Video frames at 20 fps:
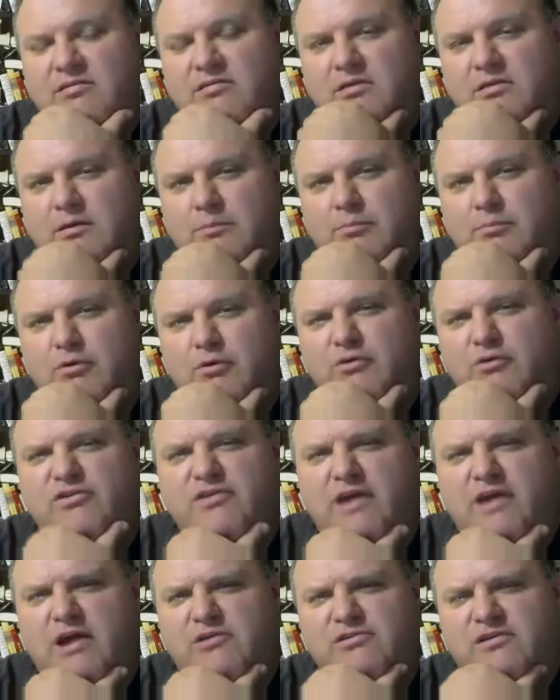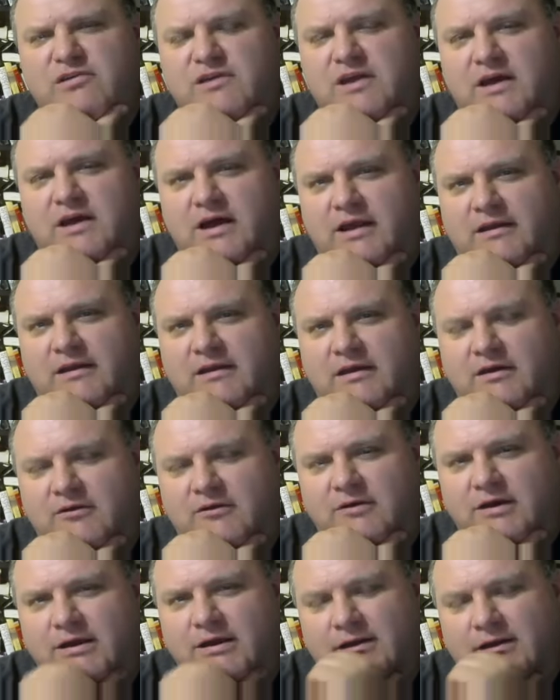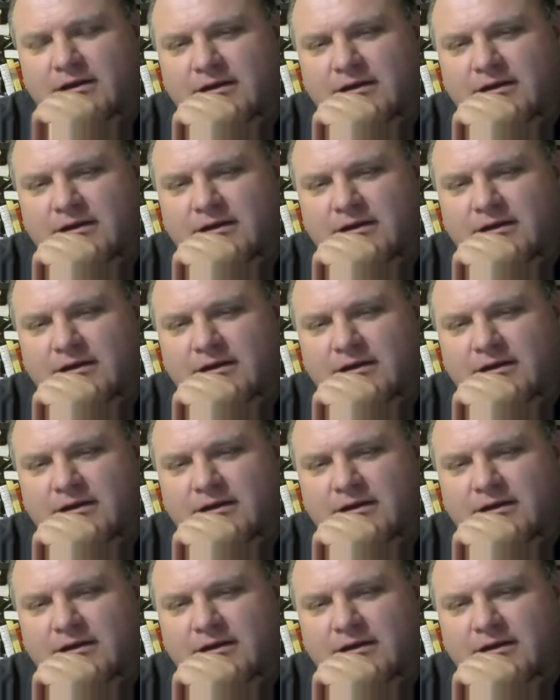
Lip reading: the post-scarcity idea, right?